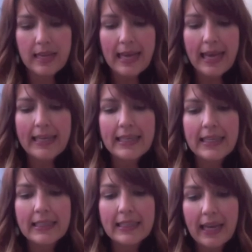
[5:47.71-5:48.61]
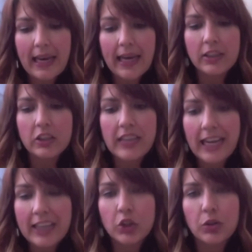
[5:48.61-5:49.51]
and Kat
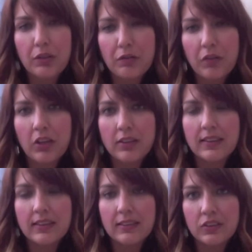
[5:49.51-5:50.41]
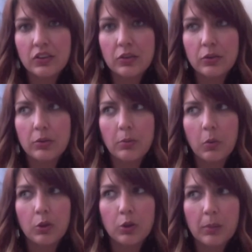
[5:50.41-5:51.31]
naturally falls into
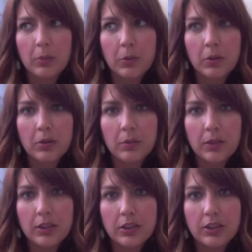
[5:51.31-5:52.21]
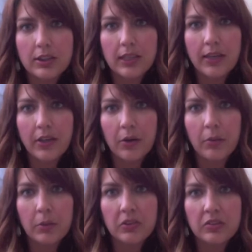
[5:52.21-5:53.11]
more trouble, which I know
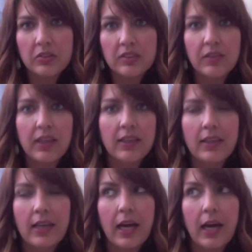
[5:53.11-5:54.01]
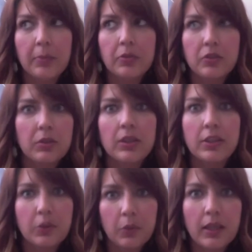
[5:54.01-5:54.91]
most of us find absolutely
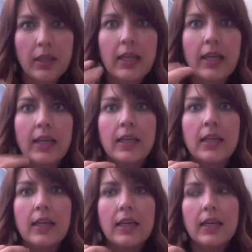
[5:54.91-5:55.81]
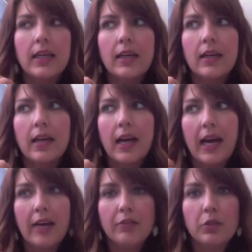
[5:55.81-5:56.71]
annoying, and I
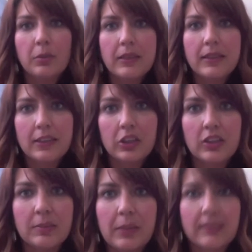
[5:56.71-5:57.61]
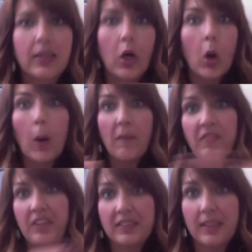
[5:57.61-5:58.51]
have to admit that it just makes a
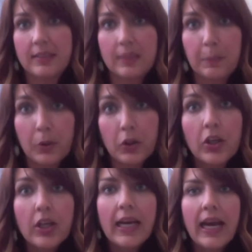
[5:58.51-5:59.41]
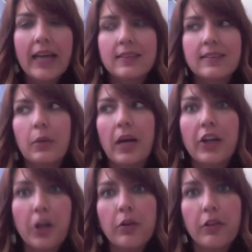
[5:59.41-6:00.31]
fantastic book, and so I
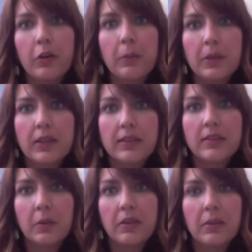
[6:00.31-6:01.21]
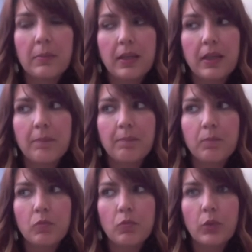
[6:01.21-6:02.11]
know the third book is going to be
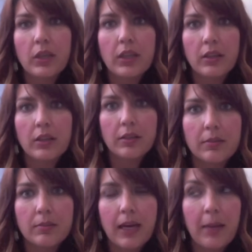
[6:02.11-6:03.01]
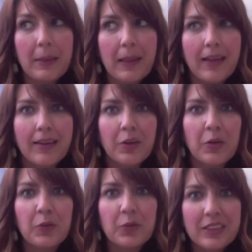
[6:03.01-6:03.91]
really good. I mean, like,
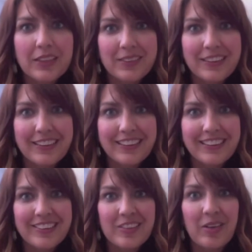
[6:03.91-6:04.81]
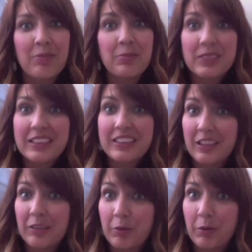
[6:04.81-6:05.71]
really, really good, so I'm really
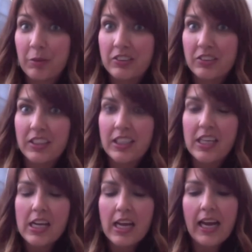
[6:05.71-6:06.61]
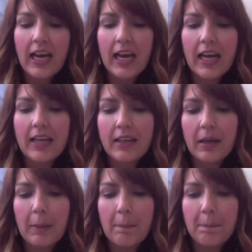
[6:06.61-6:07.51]
looking forward to it, and
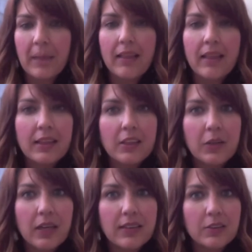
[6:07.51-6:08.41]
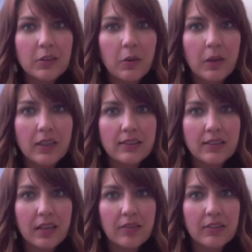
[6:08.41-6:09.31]
I think that you guys are going
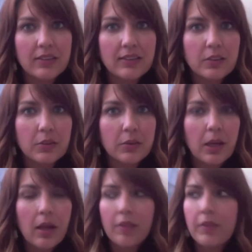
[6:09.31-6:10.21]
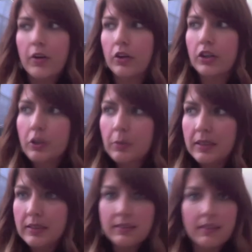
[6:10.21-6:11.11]
to love it, too. There are
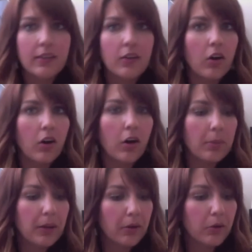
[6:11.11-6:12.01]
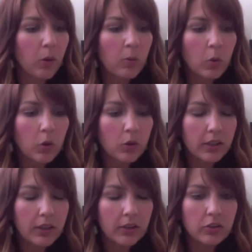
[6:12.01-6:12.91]
humans, there are paranormal
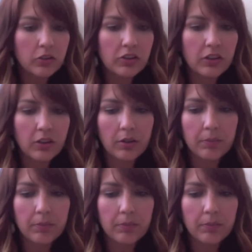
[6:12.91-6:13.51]
characters, there are